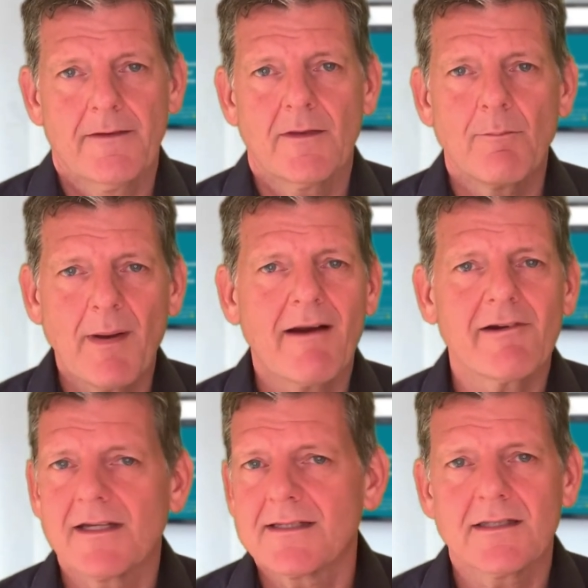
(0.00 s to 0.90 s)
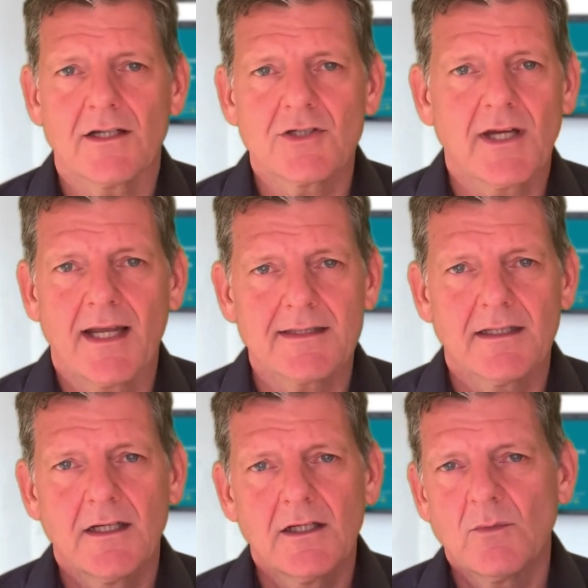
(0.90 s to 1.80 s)
The barriers such as
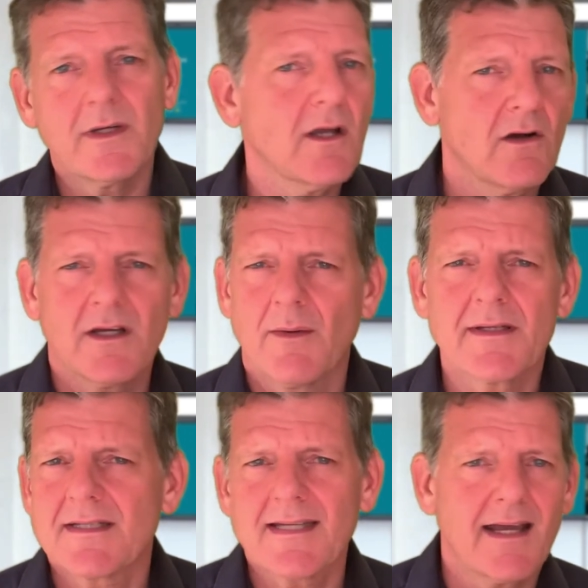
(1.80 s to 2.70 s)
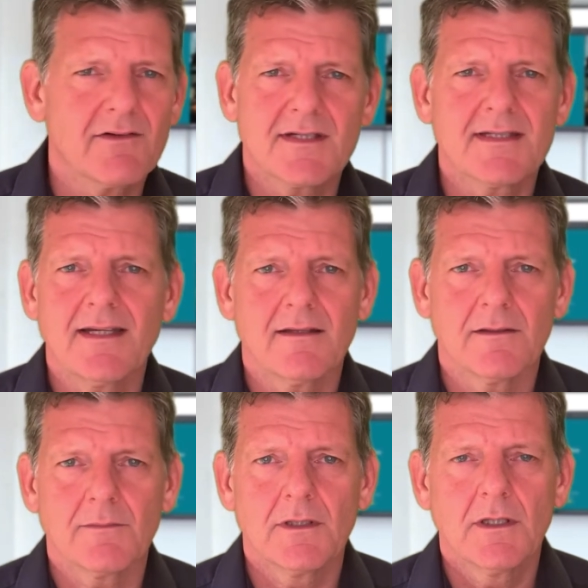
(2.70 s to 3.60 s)
we can't go into town to see them